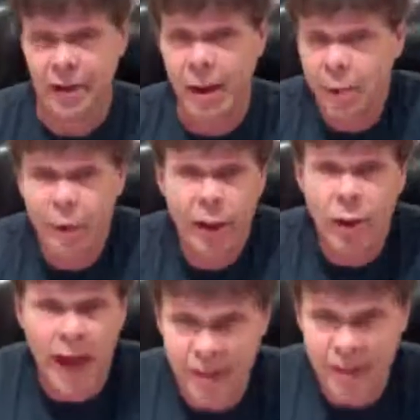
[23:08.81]
I mean, we don't
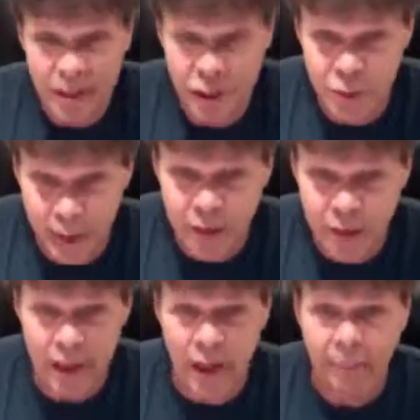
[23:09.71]
have any spare
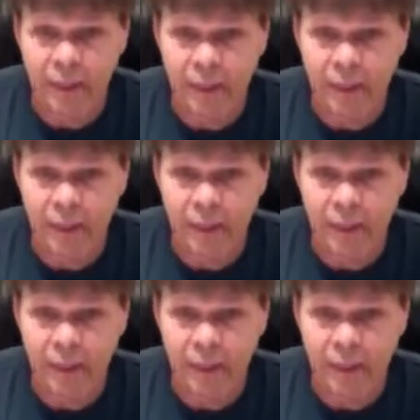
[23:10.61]
time.